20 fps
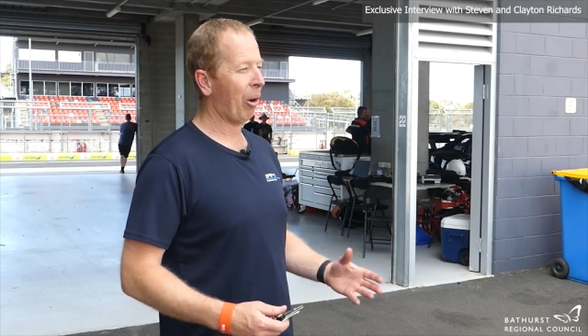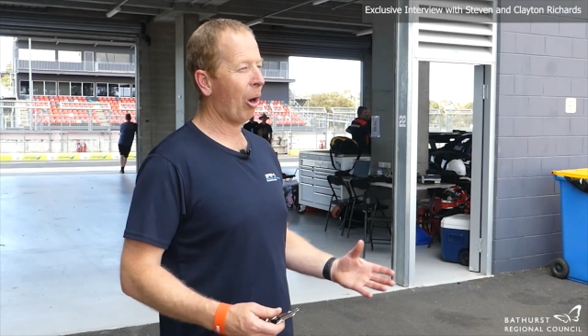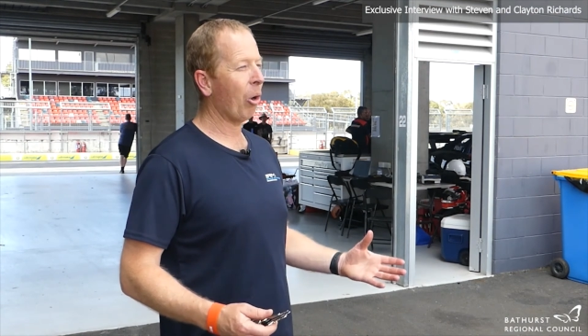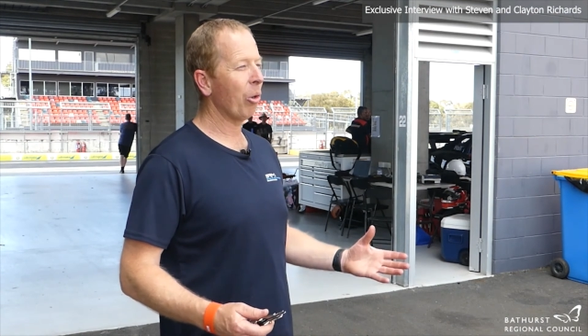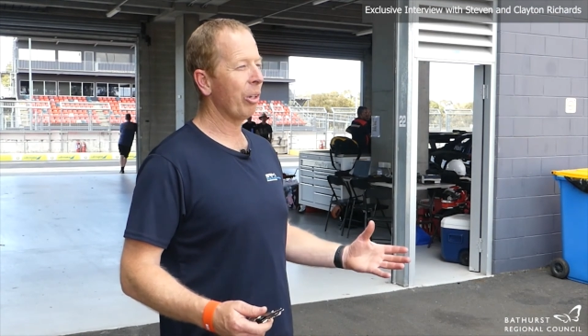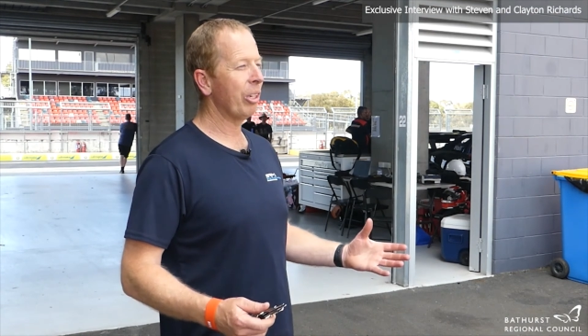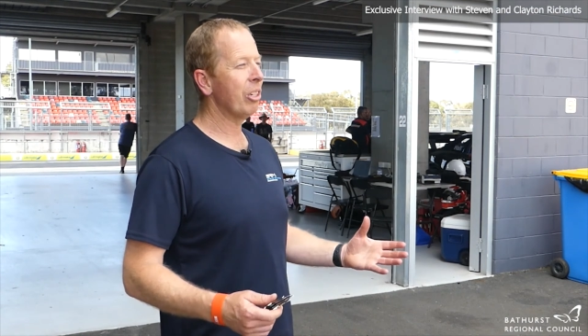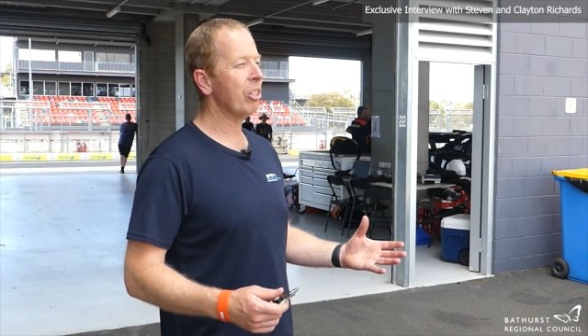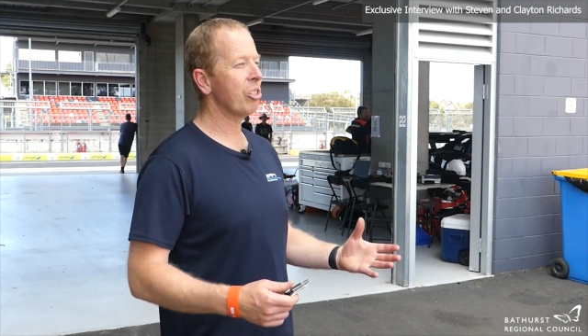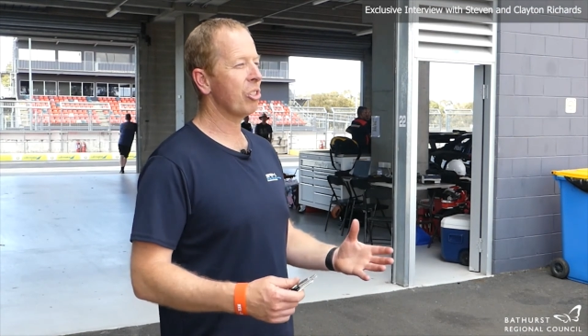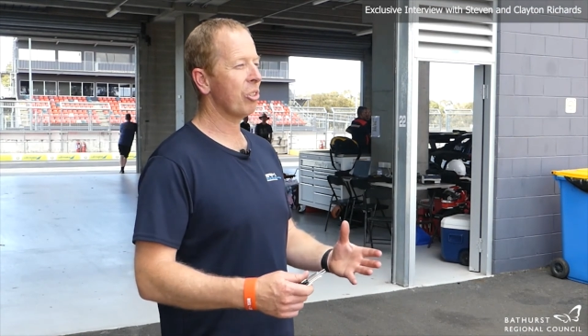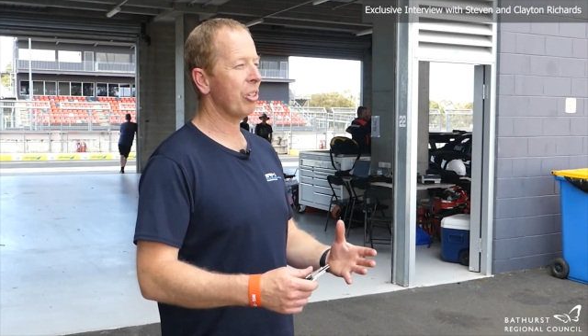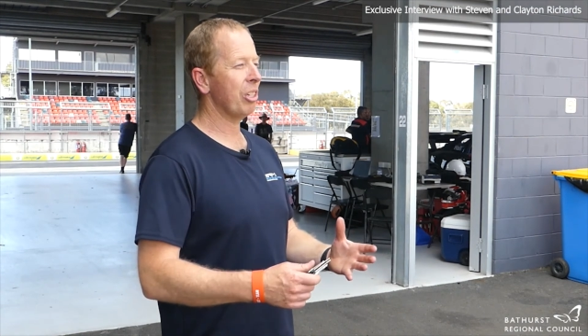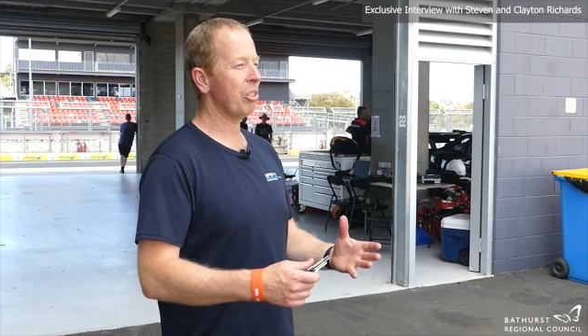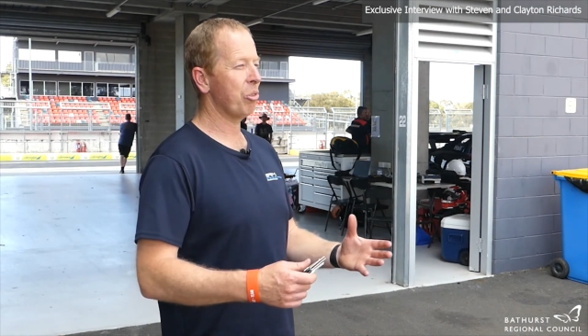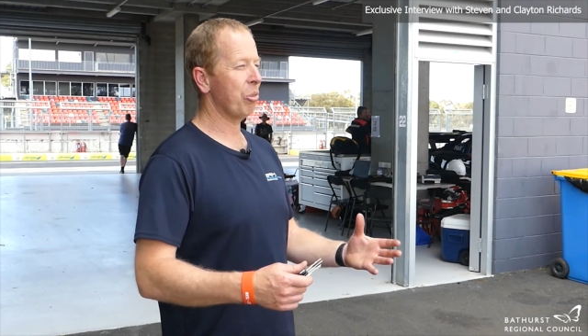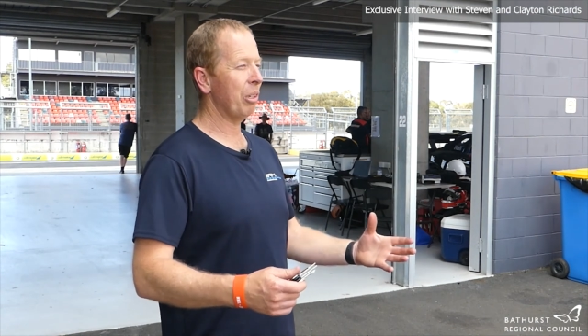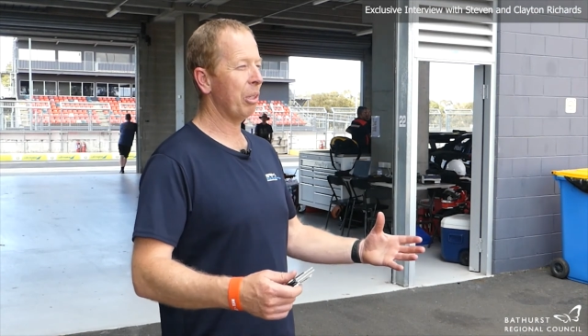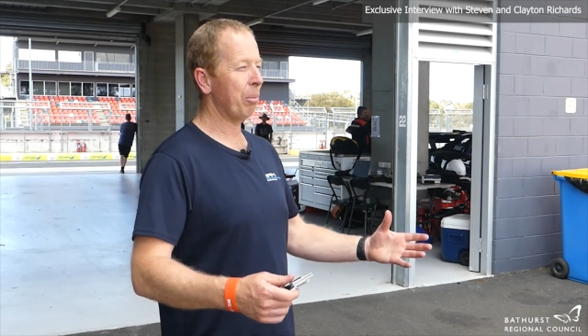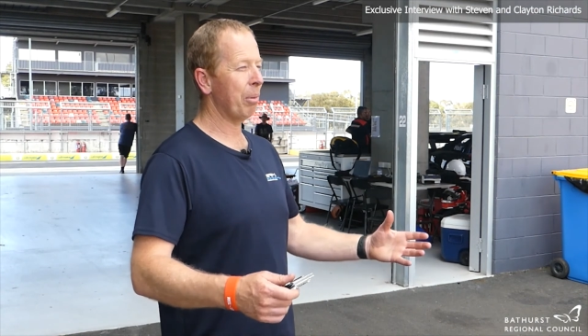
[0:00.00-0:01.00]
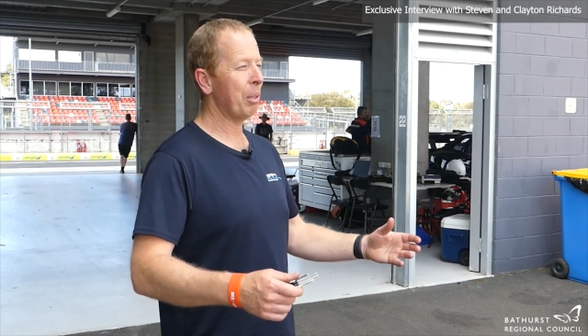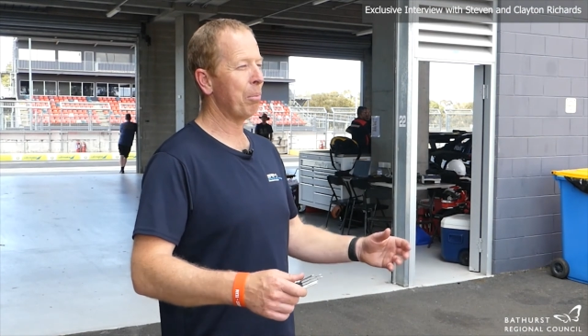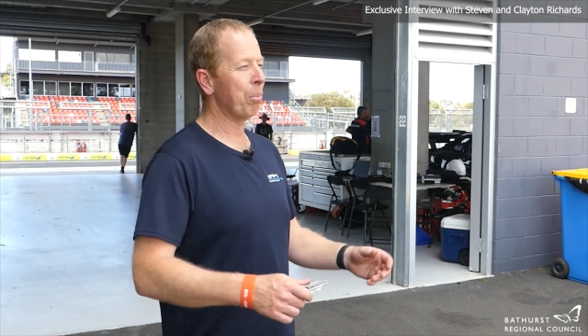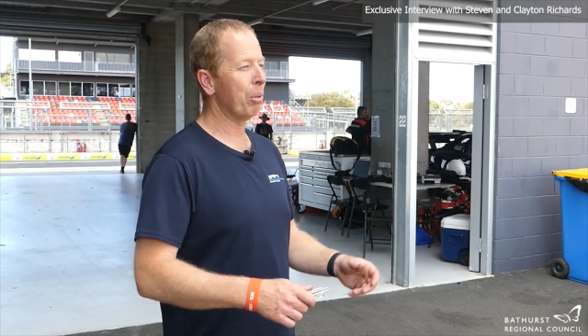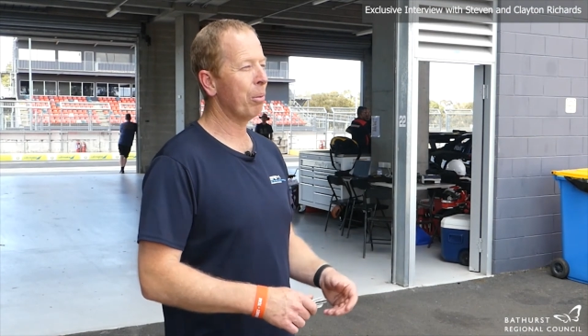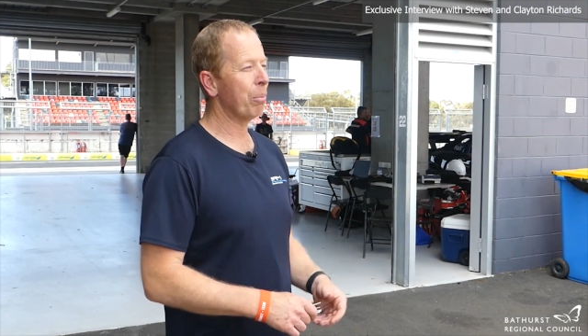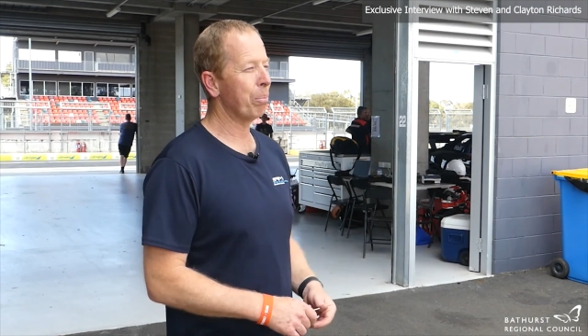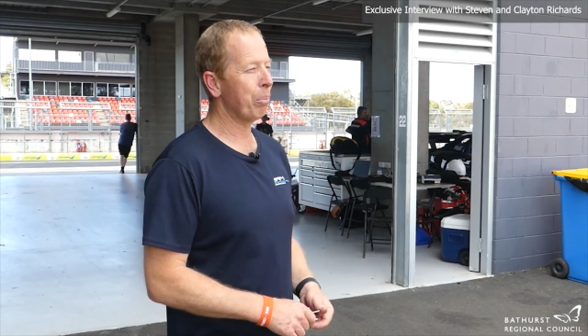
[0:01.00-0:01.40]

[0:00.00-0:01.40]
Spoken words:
whole industry has really been